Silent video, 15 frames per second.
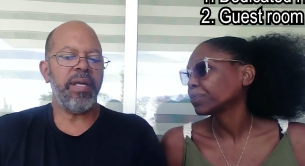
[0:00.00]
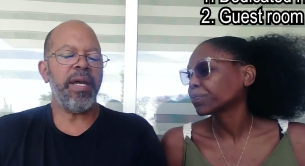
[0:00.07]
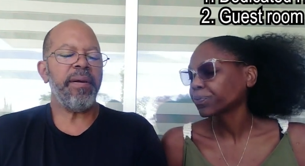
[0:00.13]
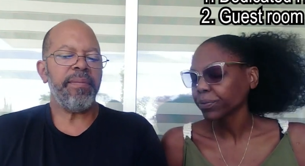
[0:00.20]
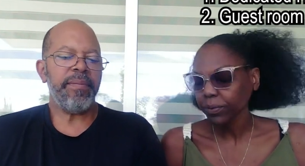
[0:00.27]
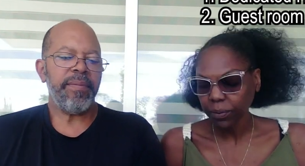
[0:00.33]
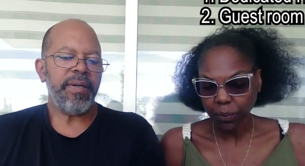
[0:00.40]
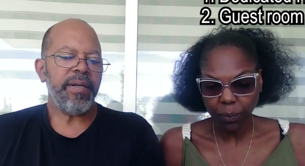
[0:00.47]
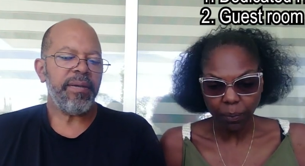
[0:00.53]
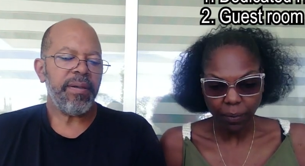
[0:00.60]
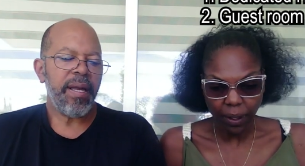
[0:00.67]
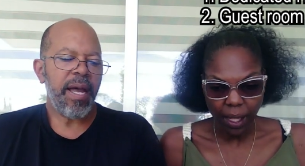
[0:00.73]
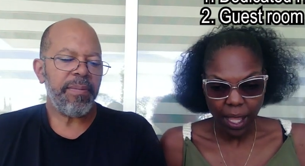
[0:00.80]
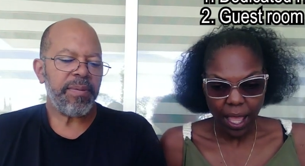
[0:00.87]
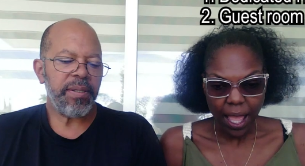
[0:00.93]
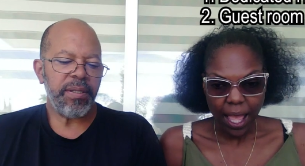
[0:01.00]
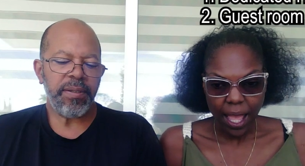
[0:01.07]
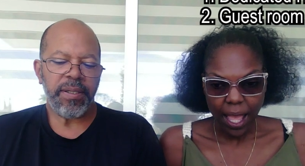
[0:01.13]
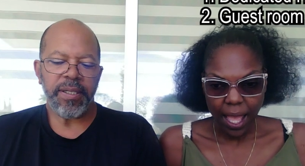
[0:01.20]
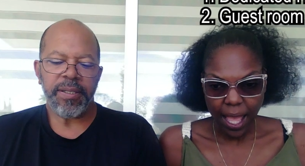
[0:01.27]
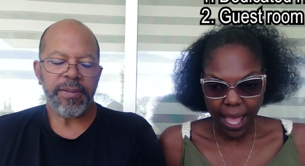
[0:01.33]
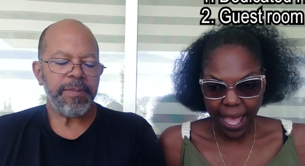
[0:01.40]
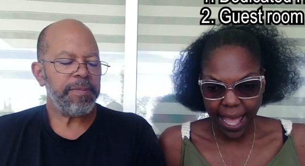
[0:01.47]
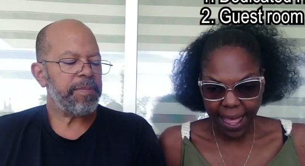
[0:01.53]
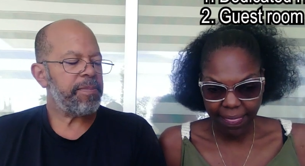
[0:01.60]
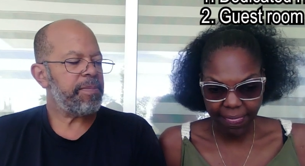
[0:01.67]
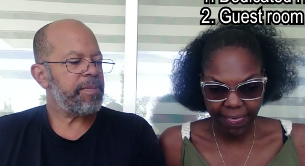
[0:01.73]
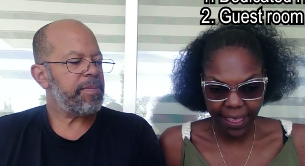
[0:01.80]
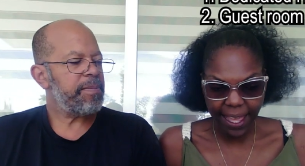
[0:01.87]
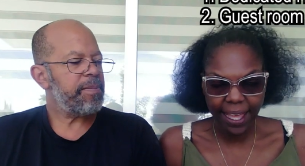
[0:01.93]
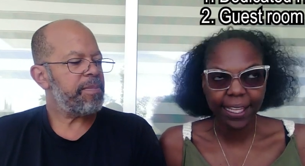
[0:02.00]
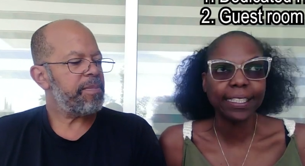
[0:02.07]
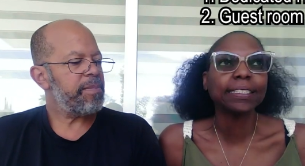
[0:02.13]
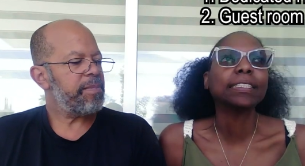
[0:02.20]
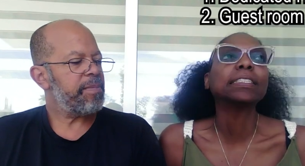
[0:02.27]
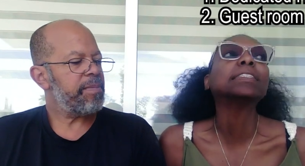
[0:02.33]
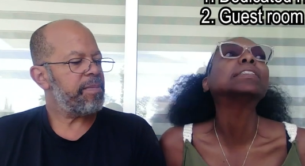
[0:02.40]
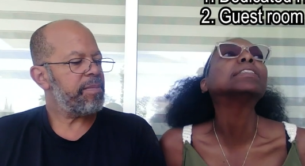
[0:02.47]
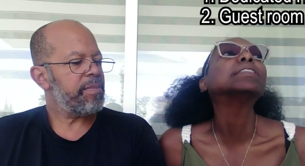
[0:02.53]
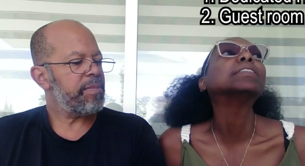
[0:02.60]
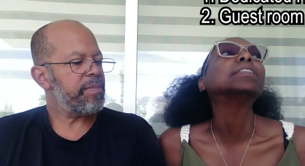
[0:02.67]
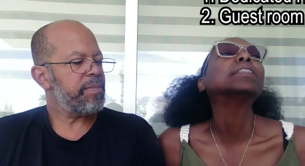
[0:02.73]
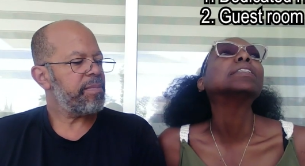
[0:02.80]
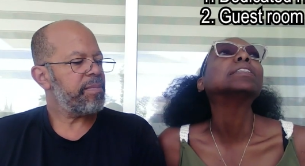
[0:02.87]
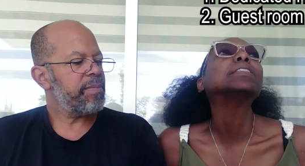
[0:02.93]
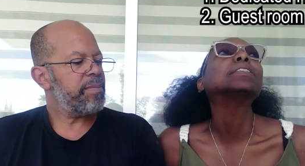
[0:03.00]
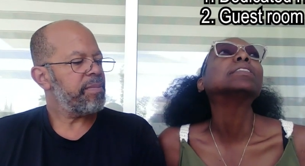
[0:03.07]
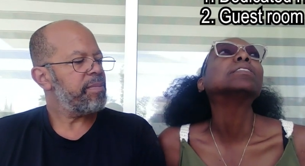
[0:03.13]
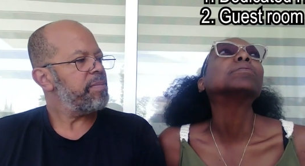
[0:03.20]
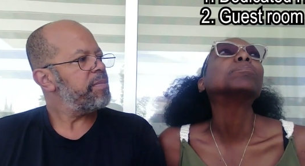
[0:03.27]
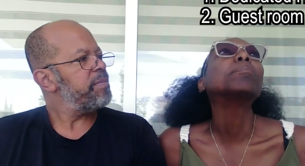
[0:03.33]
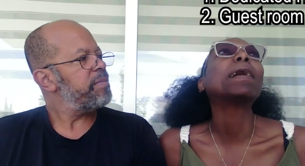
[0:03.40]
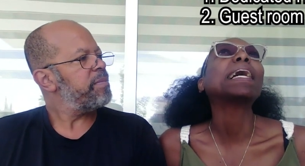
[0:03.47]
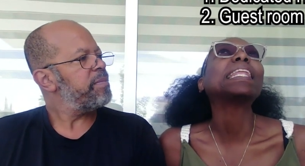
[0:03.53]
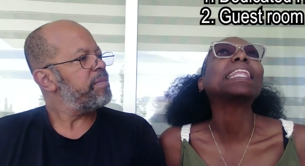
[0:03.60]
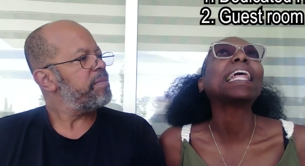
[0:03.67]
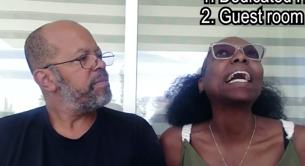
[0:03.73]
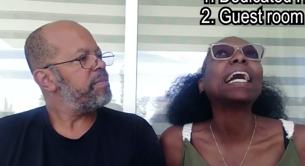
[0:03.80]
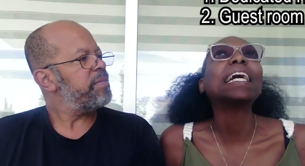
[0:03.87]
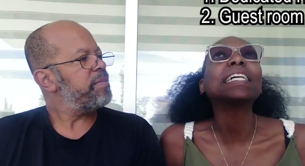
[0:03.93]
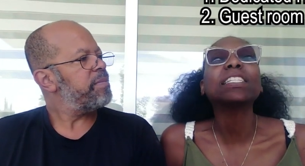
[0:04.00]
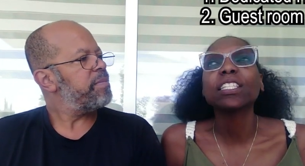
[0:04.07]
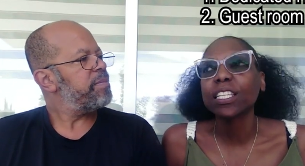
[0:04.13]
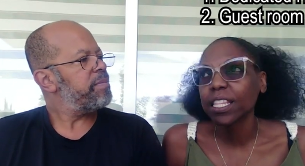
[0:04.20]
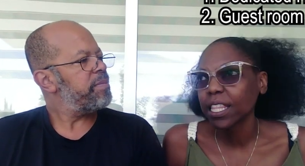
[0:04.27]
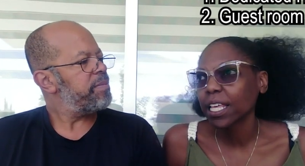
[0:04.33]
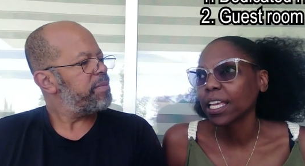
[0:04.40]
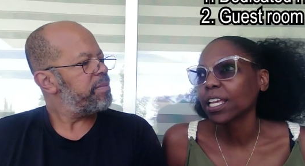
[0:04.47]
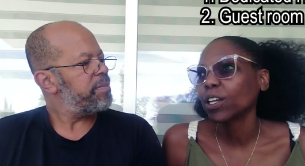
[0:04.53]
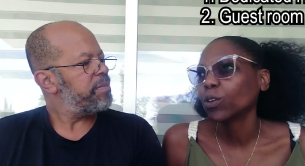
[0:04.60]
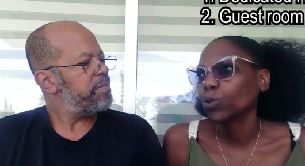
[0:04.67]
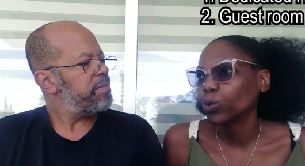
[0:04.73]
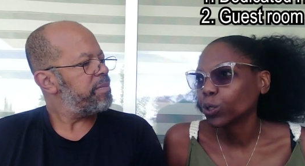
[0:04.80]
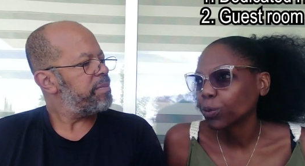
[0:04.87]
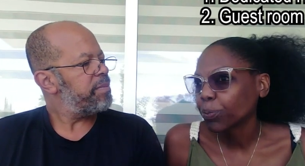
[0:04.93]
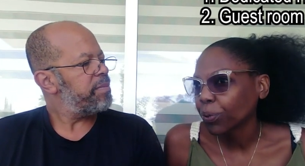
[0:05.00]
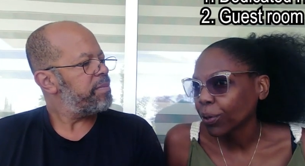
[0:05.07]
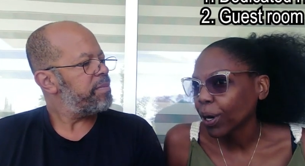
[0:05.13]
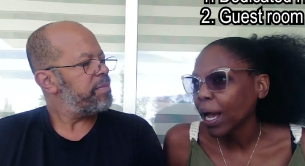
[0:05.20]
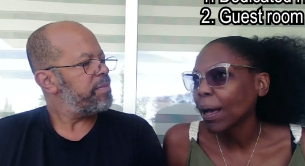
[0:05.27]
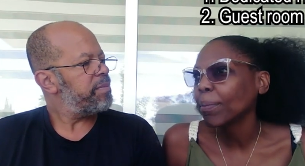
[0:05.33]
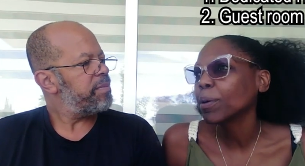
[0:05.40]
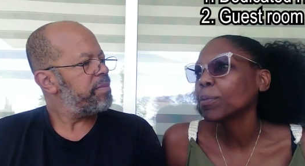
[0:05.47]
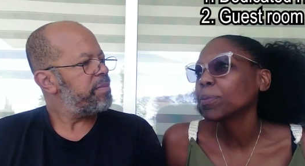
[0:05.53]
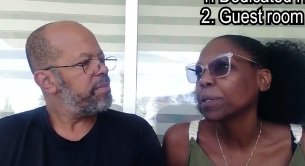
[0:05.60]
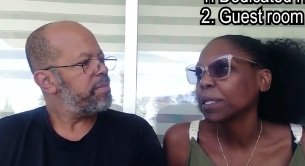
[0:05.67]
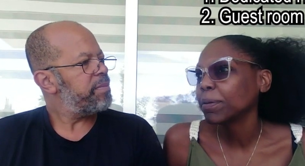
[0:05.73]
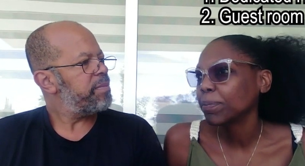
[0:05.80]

Speaker 1: yeah yeah absolutely
Speaker 2: and then my last thing would probably